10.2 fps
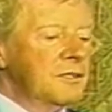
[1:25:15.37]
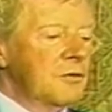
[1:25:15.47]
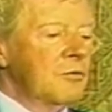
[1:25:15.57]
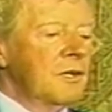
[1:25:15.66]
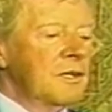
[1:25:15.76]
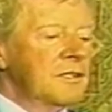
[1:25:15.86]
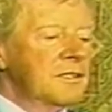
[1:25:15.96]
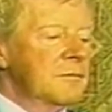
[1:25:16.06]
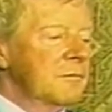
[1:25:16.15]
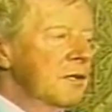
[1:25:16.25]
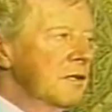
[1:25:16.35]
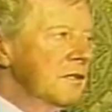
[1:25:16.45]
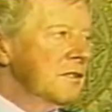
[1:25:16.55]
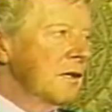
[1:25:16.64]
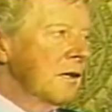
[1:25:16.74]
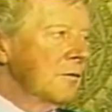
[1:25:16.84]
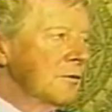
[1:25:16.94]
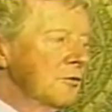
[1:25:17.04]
solely, and simply to sound.